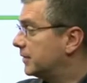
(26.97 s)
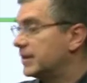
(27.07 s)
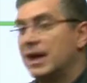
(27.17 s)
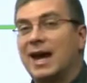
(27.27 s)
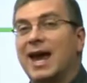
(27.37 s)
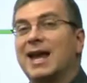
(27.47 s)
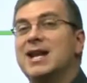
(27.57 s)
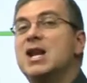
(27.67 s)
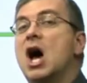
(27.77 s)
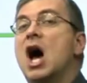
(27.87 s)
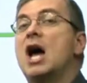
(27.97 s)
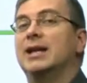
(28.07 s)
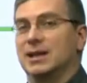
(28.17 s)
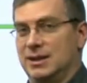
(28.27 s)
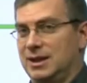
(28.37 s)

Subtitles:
living things